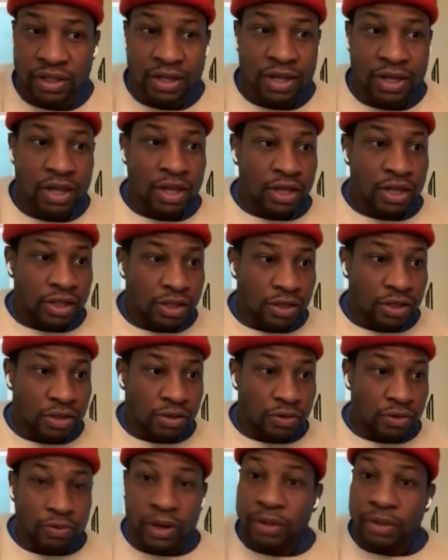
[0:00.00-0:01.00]
Like you,
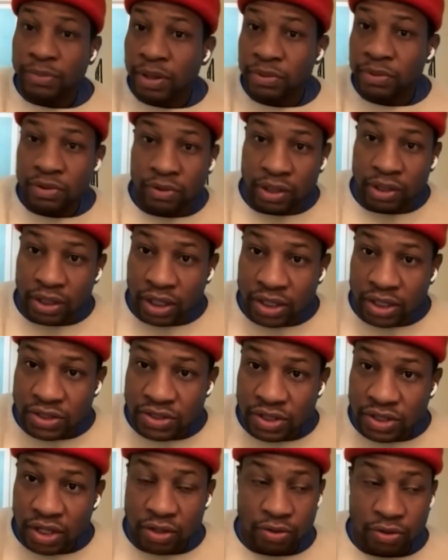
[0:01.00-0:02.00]
you write maybe you write an
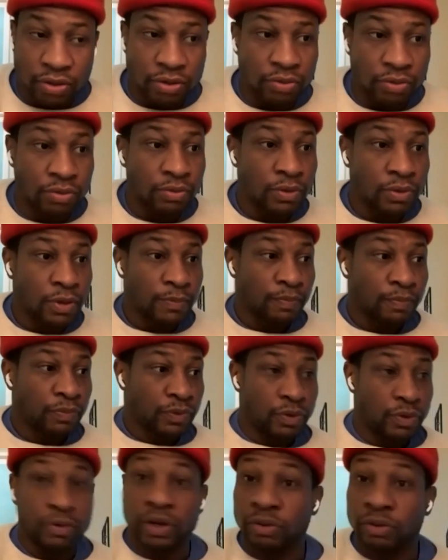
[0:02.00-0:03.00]
essay or you
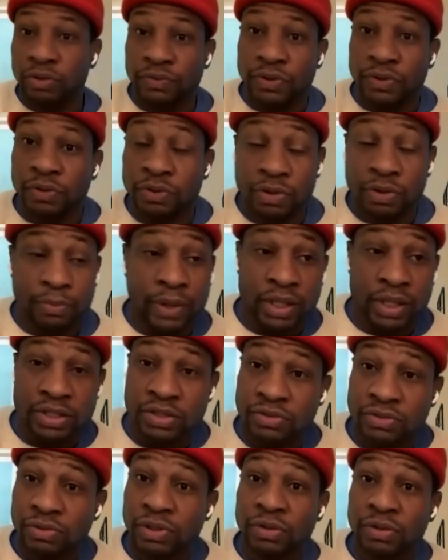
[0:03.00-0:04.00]
you write a review, you go, man,
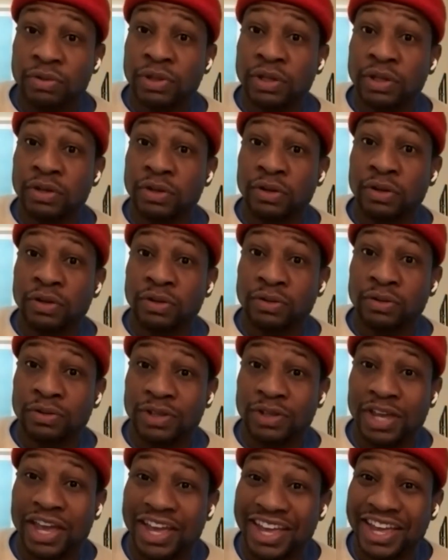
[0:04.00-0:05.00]
this is really, really good.
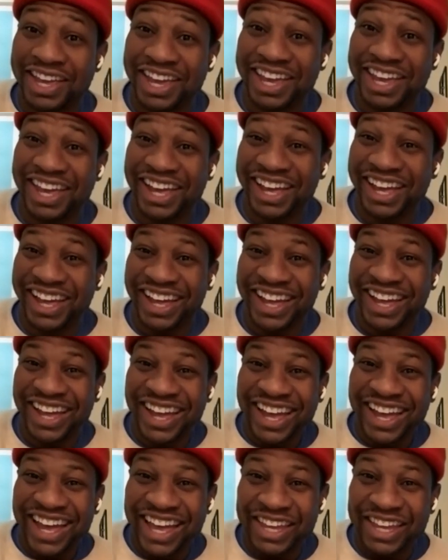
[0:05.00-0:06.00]
Yeah.
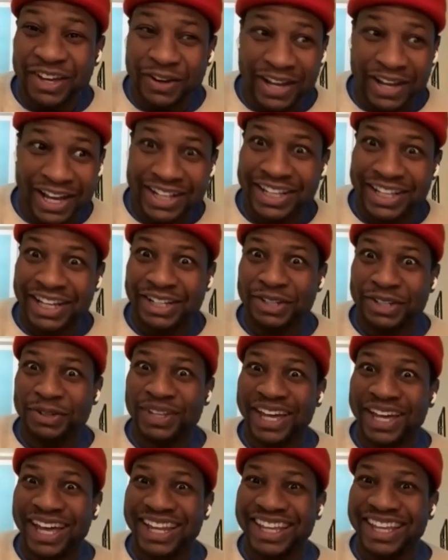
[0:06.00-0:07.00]
you go, how did I
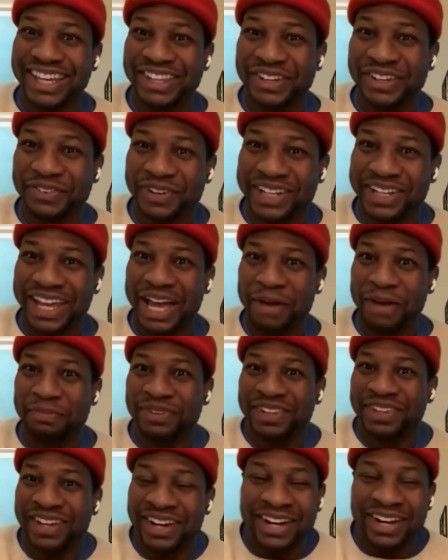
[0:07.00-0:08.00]
do that? You know, what
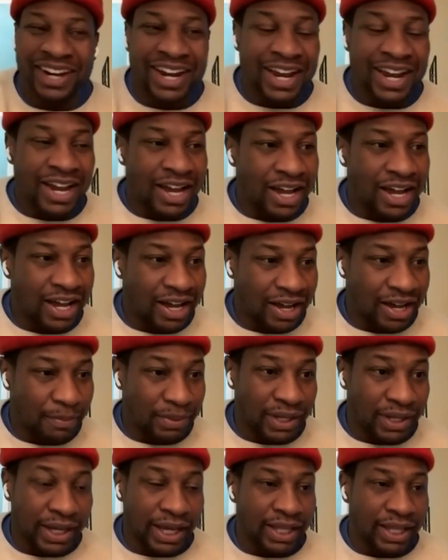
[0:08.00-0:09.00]
happened there? Uh,
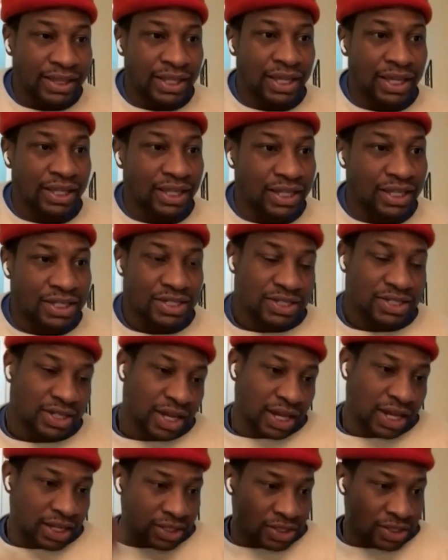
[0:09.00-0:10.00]
but I had that
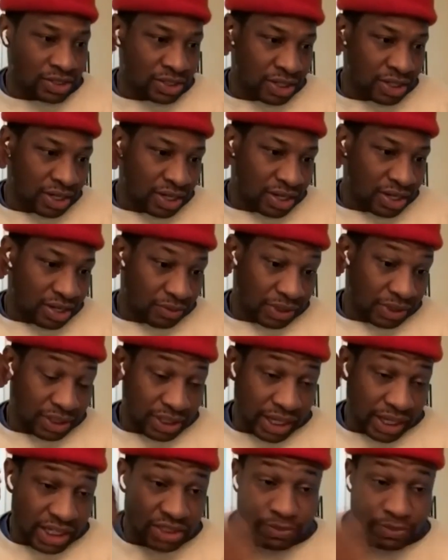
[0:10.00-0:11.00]
exchange with a
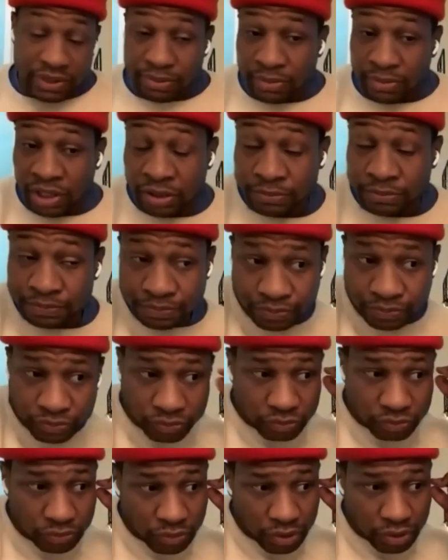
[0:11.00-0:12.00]
classmate of mine.
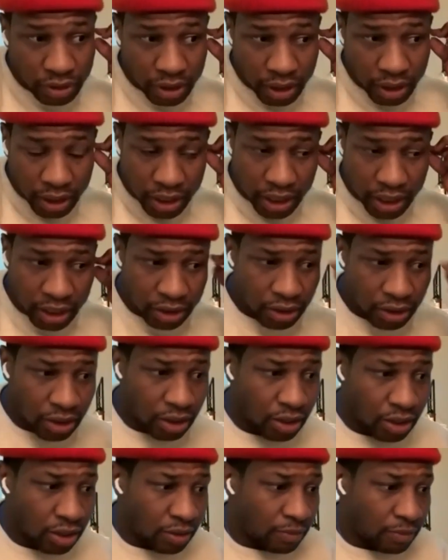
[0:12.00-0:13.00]
And
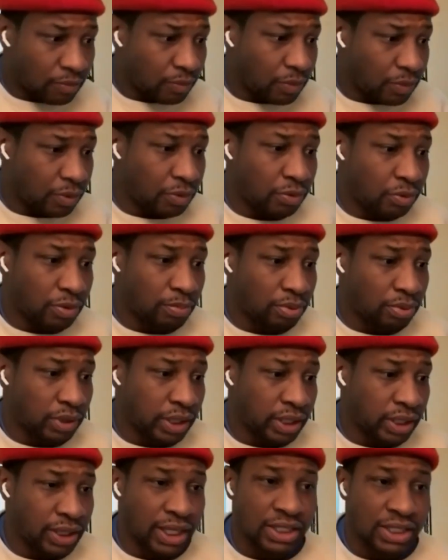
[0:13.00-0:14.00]
um, we were doing the
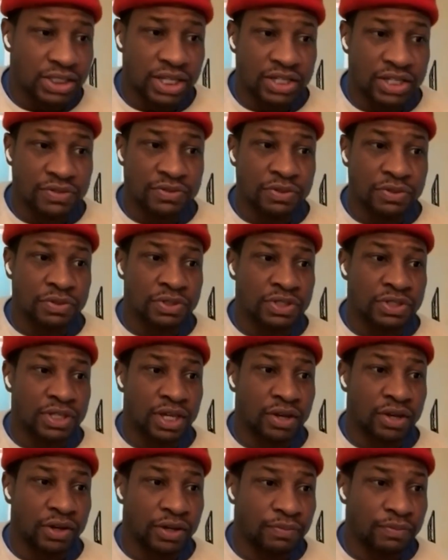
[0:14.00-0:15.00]
play Last Days of Judas
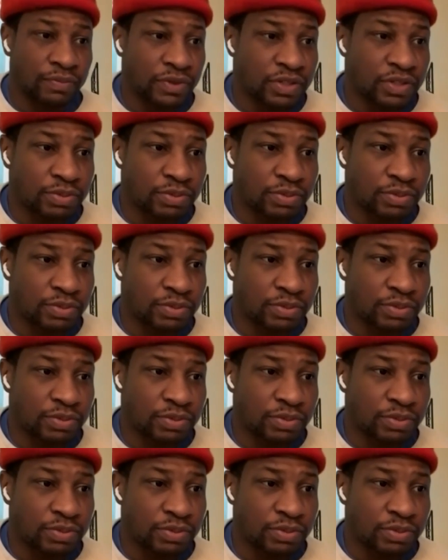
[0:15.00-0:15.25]
Iscariot.